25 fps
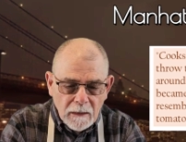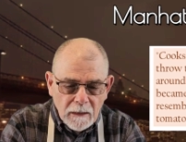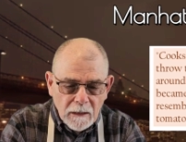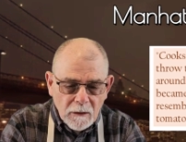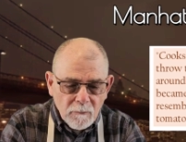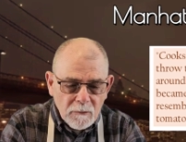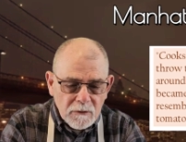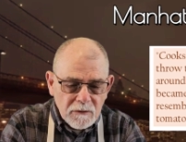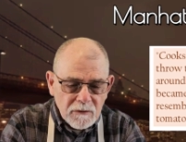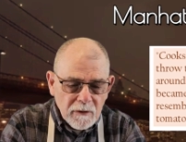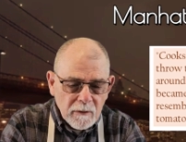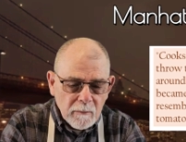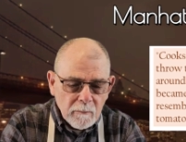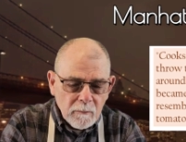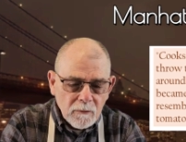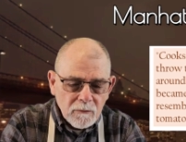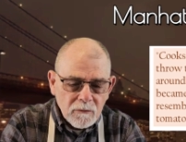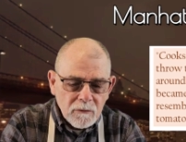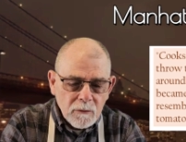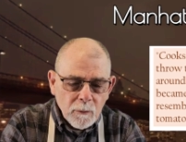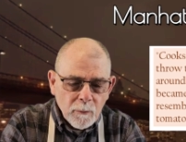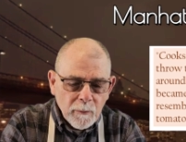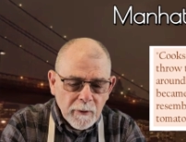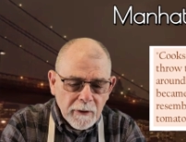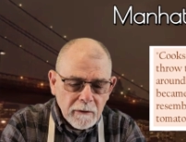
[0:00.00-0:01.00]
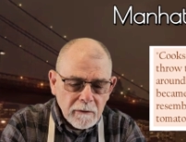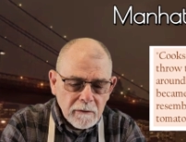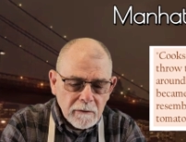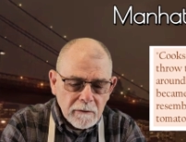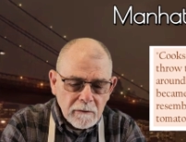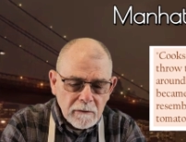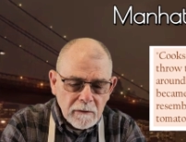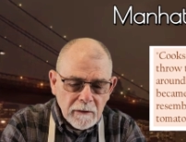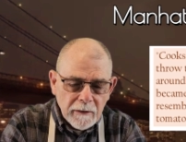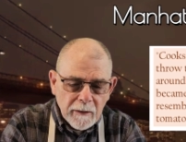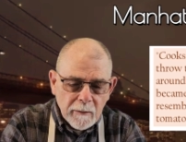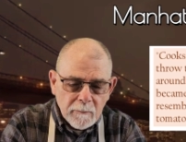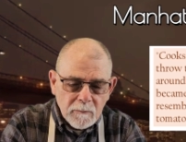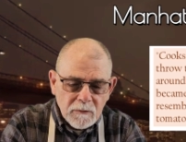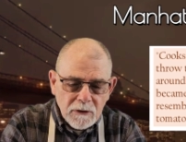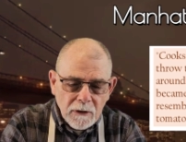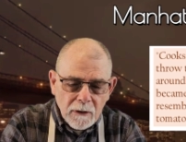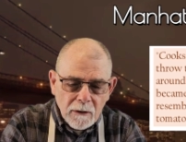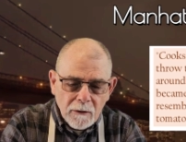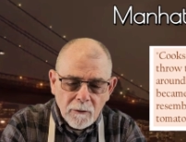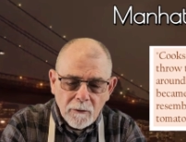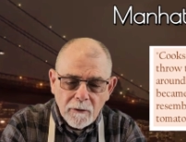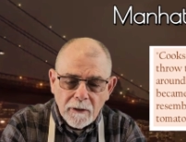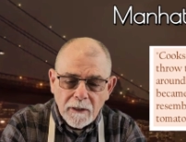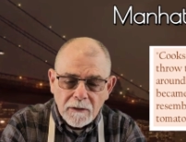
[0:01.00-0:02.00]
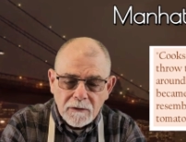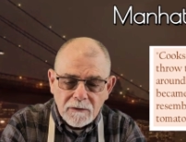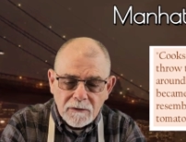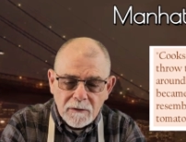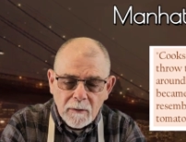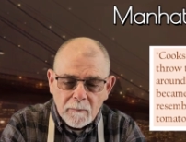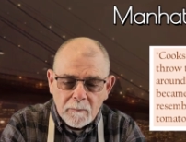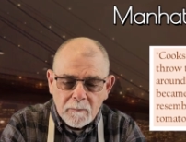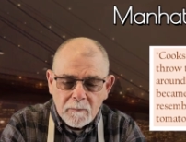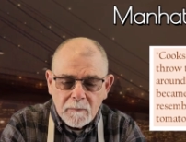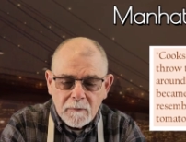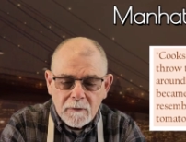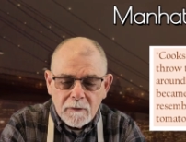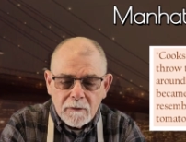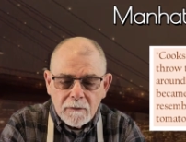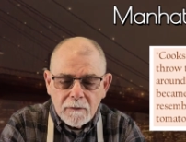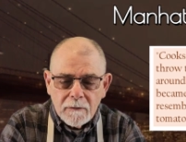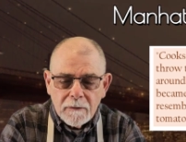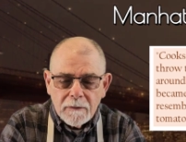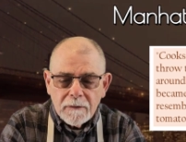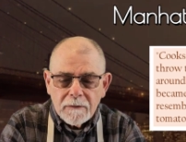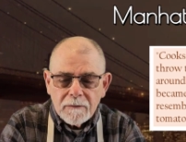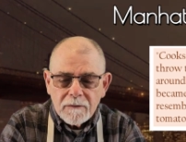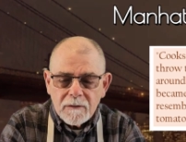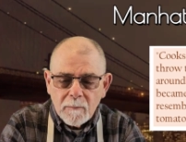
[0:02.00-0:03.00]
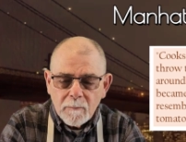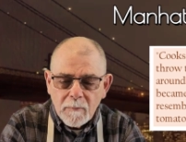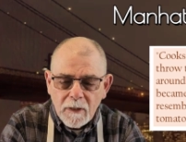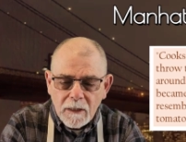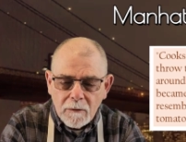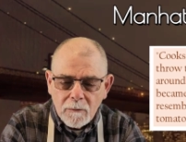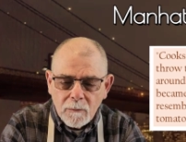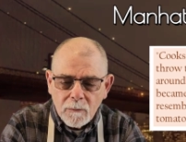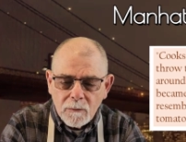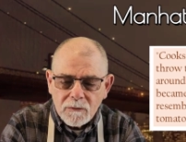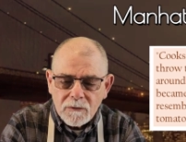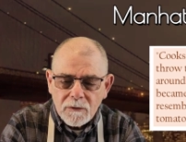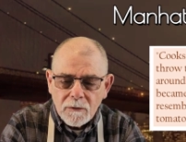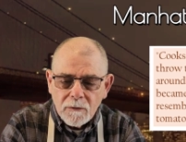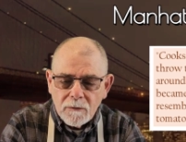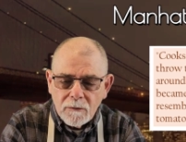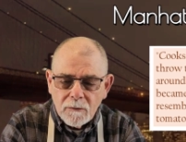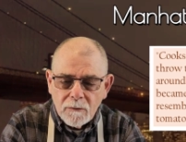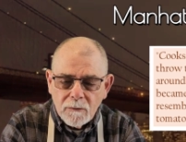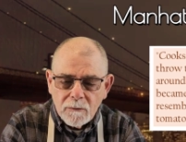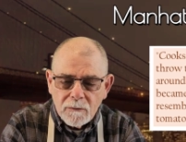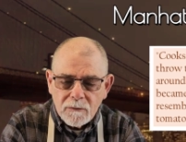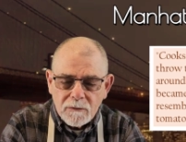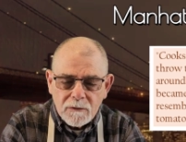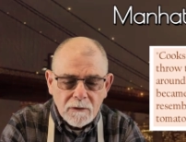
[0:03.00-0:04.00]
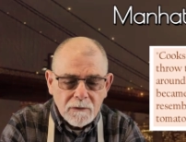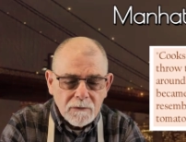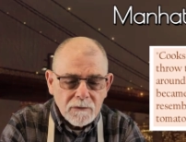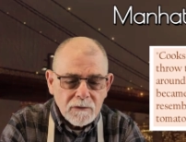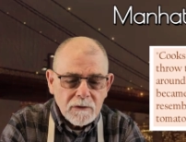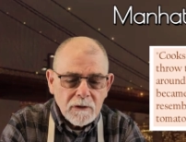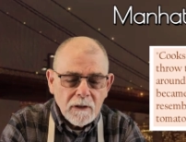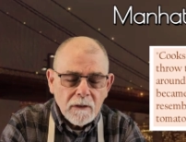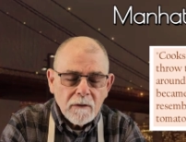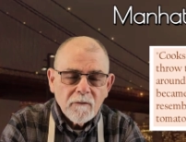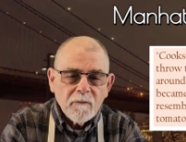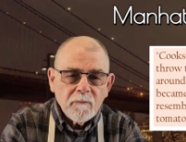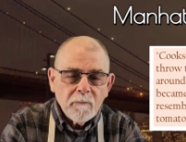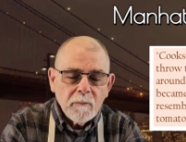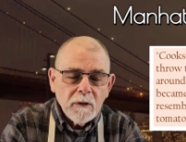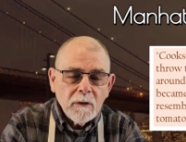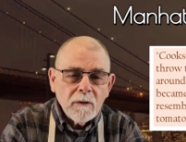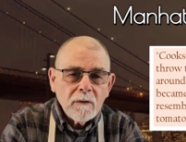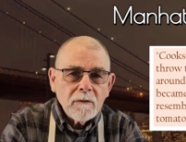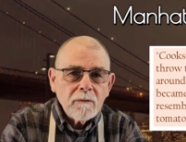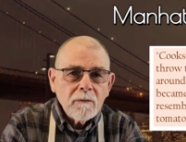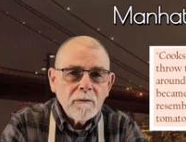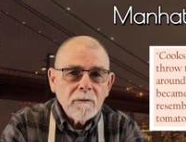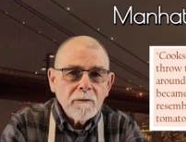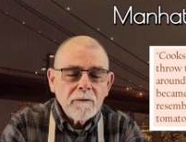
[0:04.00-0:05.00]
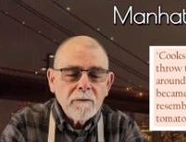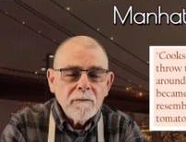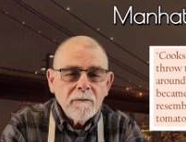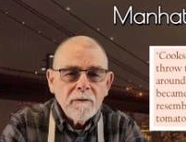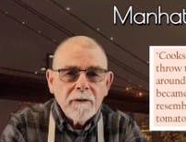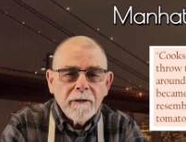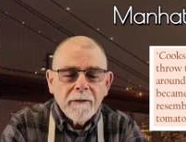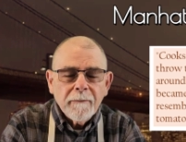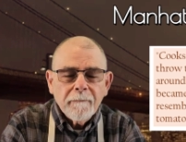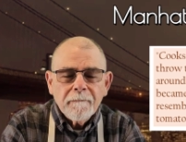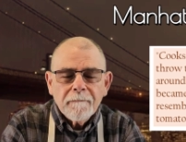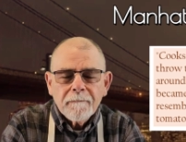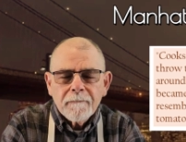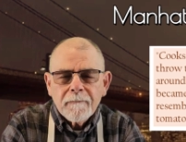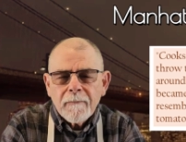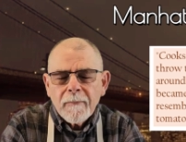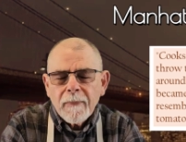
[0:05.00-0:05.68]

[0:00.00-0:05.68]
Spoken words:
It resembles New England clam chowder, except tomatoes are used instead of milk or cream.